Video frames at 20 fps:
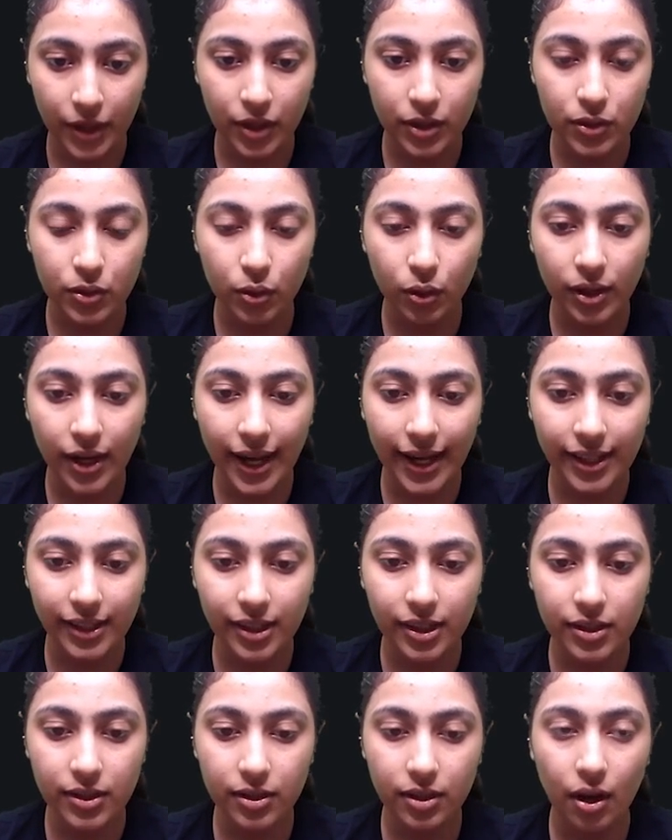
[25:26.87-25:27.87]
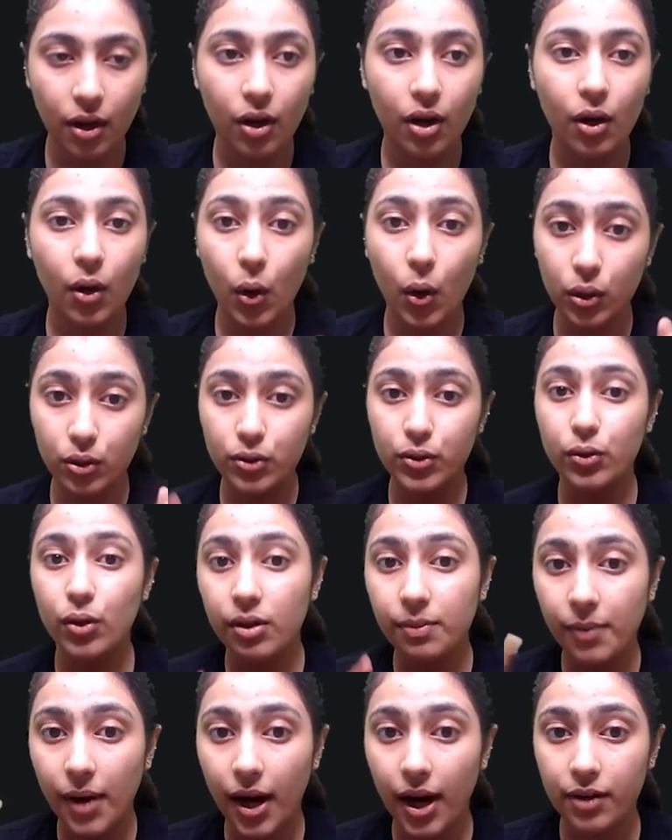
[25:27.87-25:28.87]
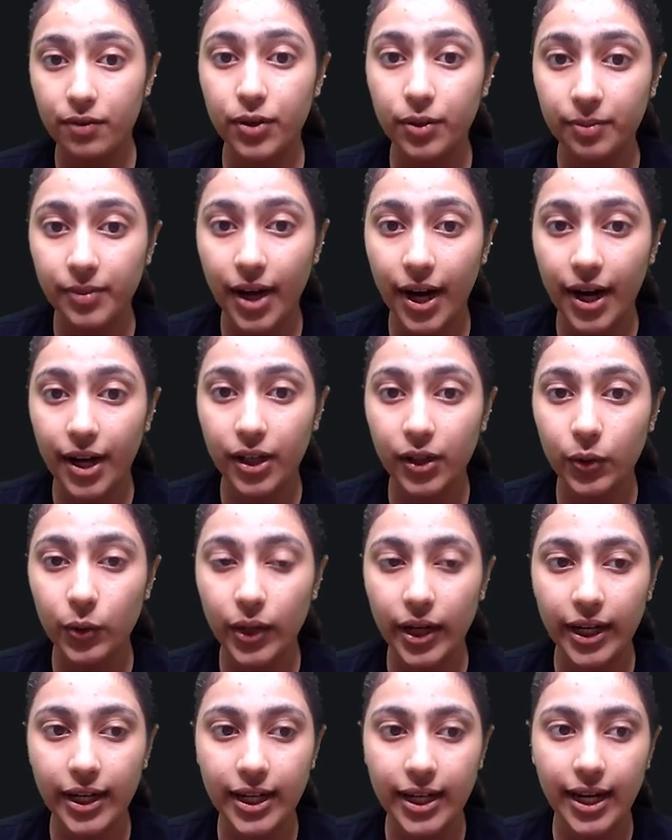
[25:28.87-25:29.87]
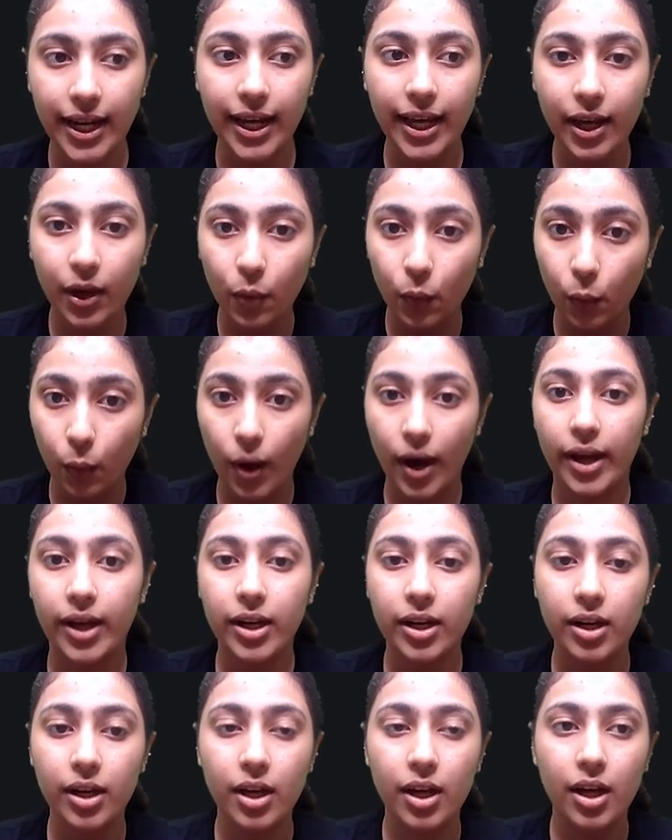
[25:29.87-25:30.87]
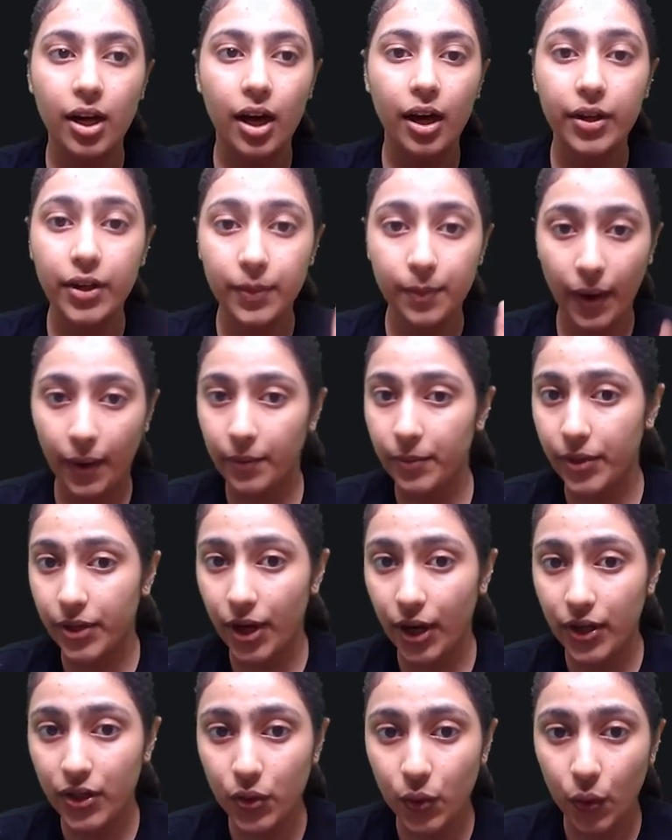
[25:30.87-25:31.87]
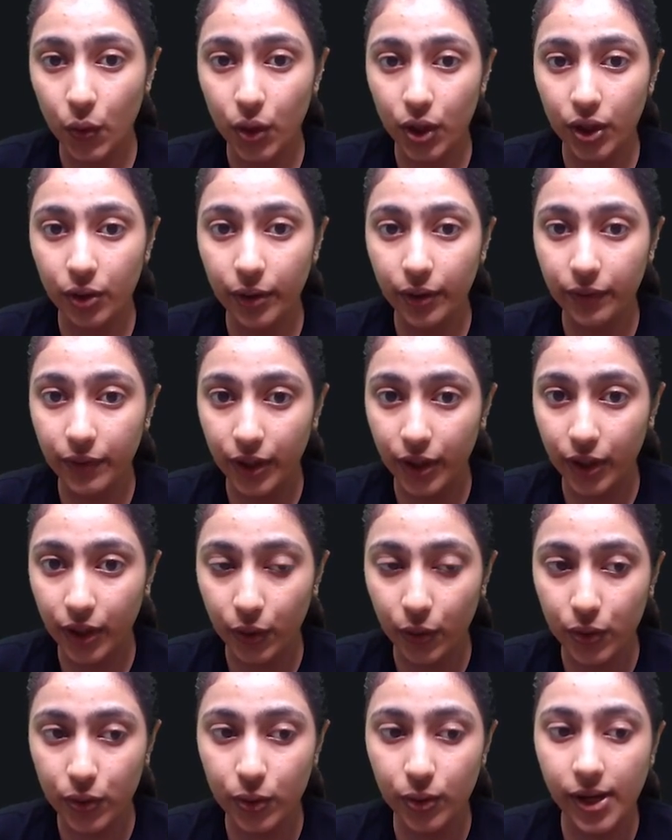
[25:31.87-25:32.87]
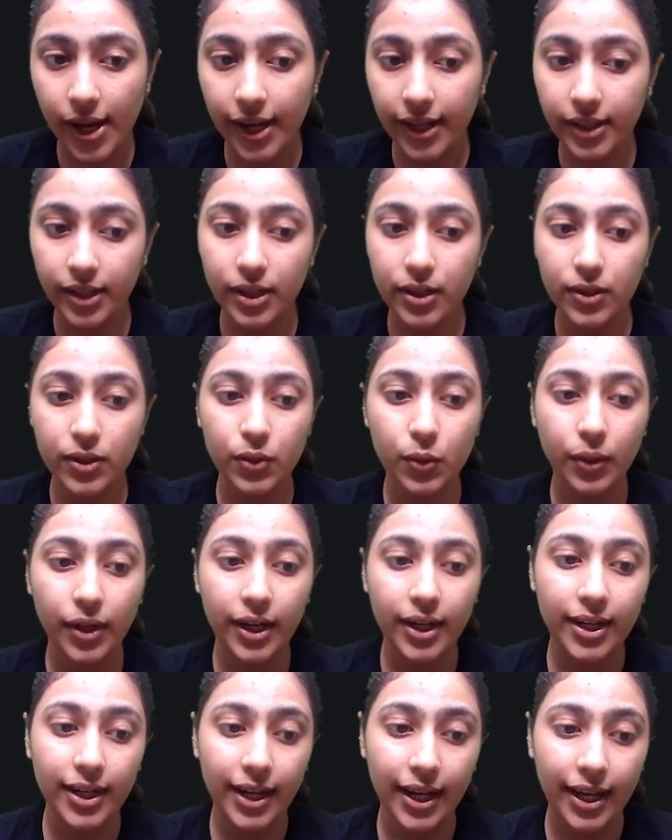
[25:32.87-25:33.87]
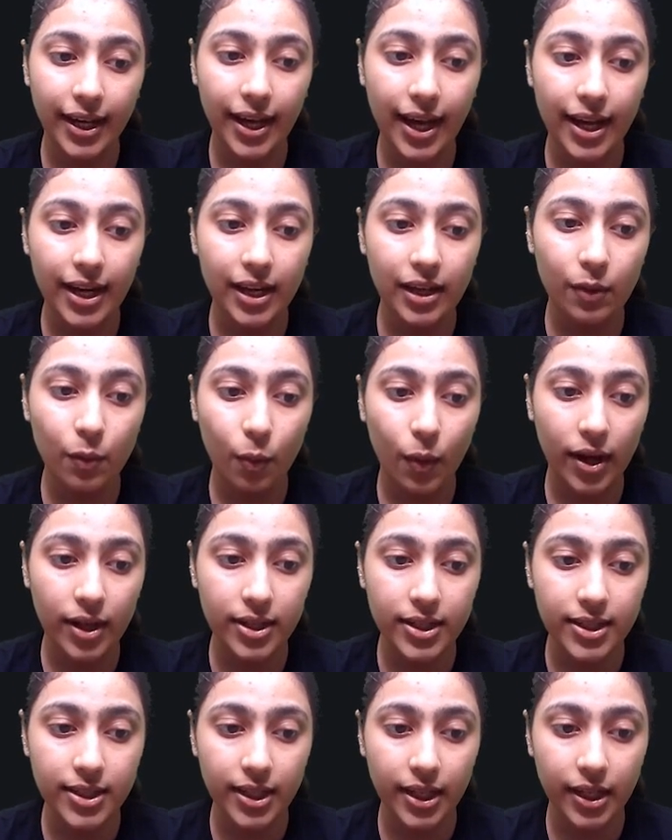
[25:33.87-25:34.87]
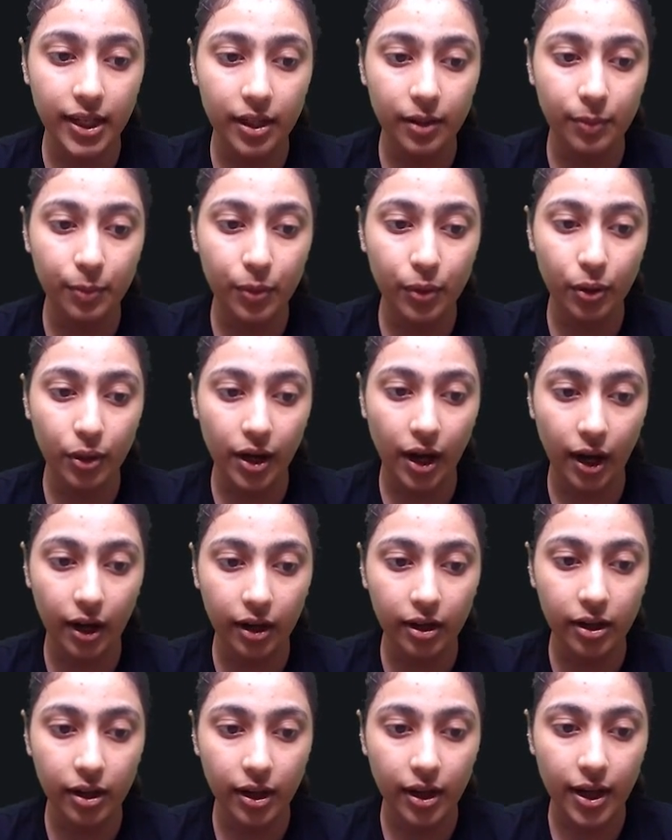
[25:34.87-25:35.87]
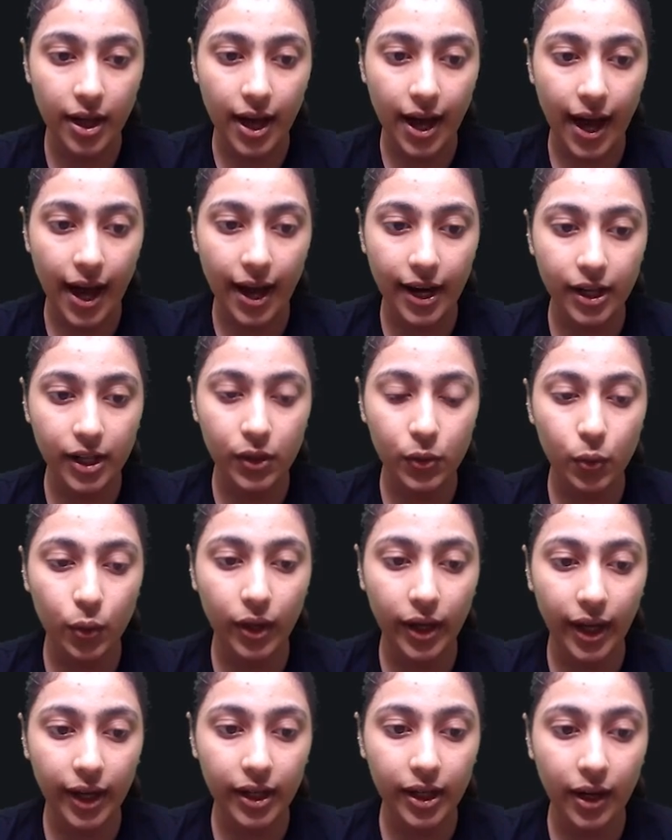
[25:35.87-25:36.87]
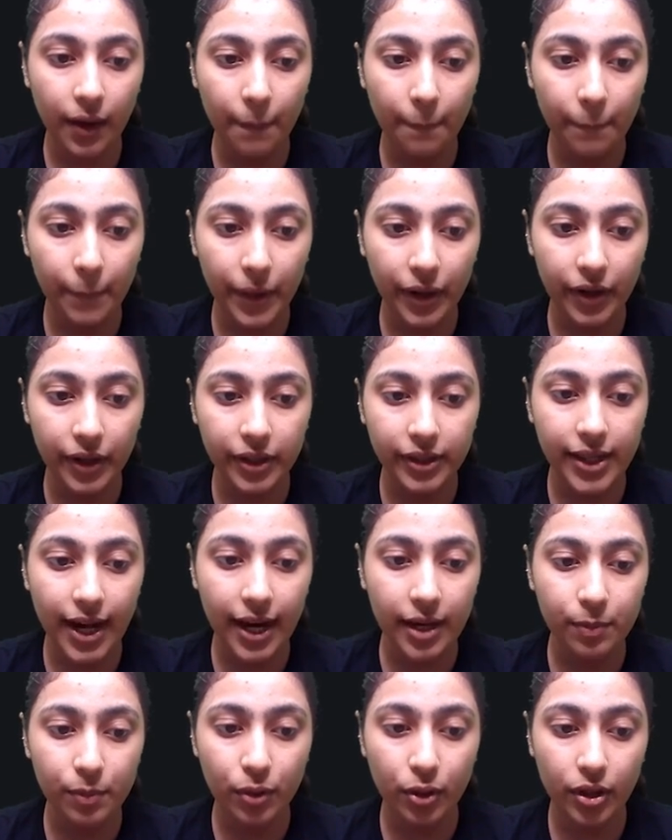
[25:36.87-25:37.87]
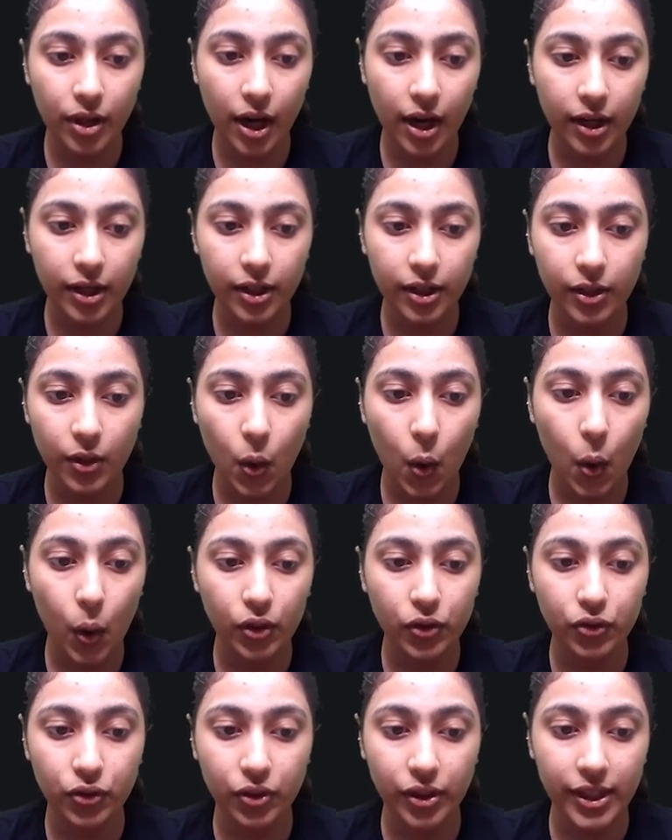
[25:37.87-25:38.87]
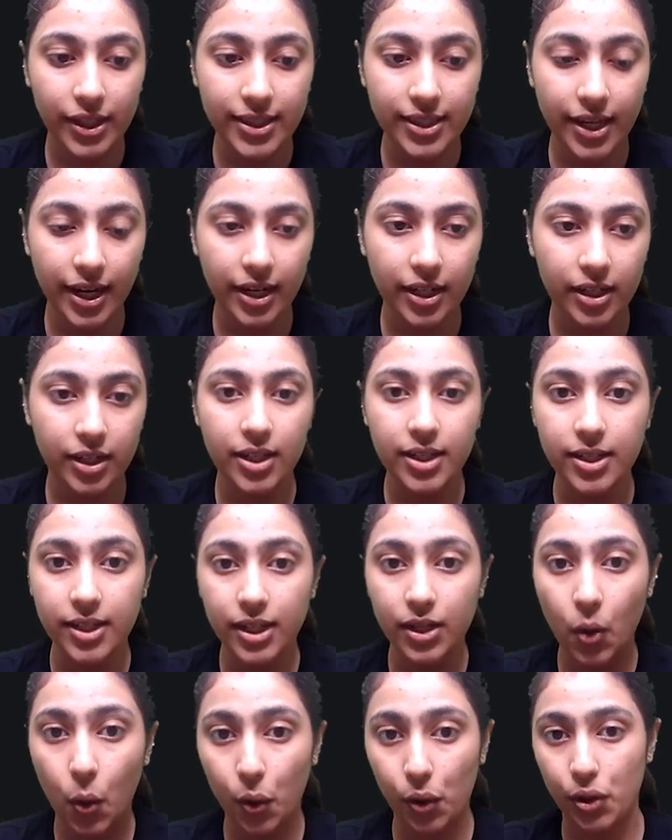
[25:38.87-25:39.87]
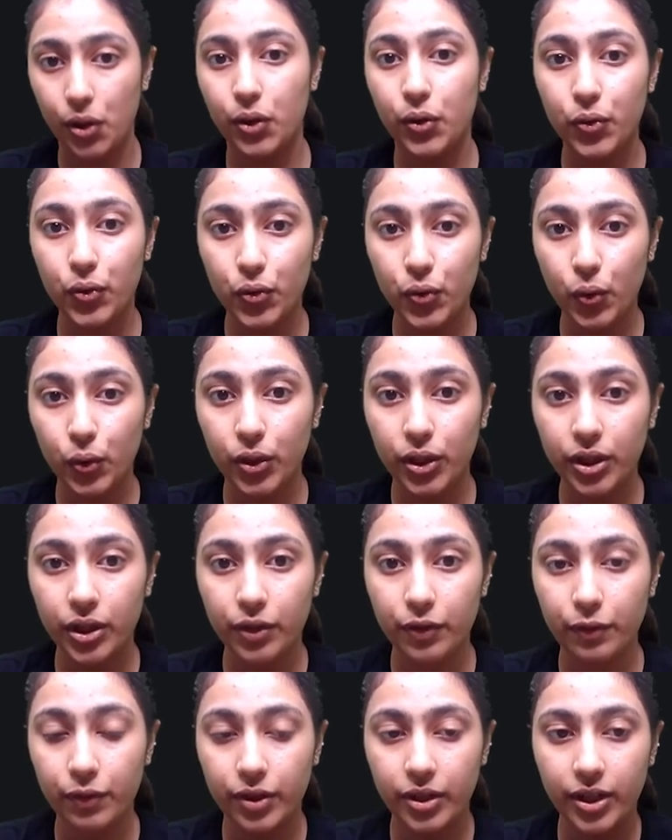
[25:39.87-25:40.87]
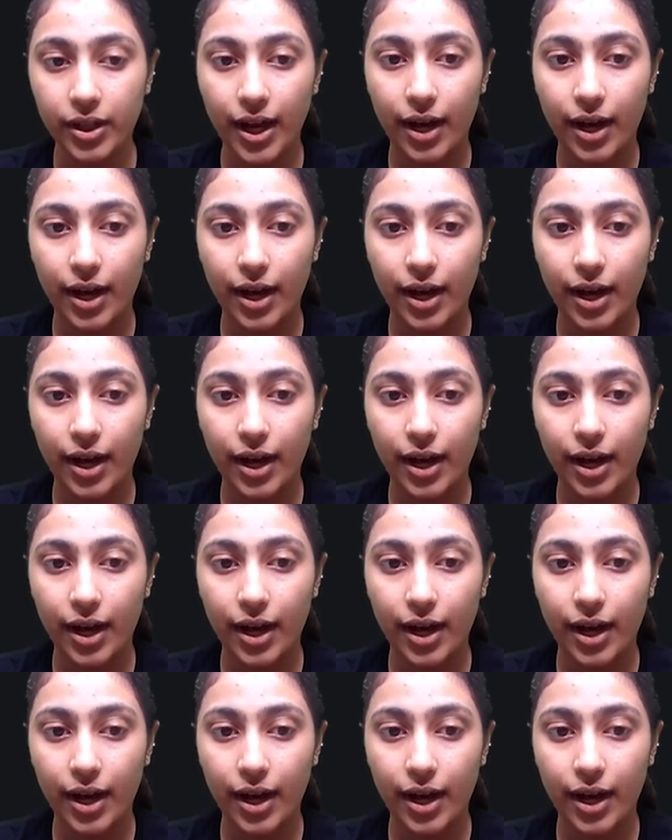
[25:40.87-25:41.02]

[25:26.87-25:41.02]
So like this, also apart from that, you can take one, remember I showed you a video, so like this you can take any one single product and you can compare that product in all three sectors in order to show the difference